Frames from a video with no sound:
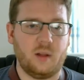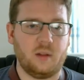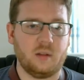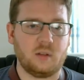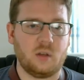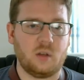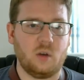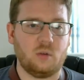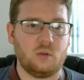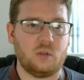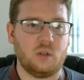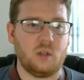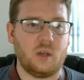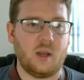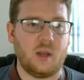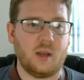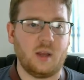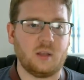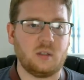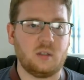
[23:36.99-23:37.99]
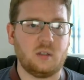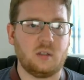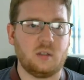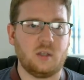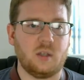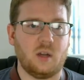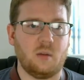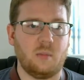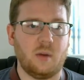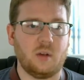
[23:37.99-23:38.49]
Let's go to the next
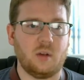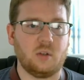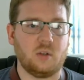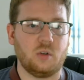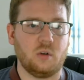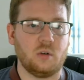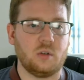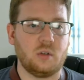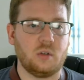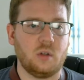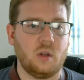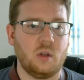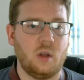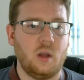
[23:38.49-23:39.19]
set of measures.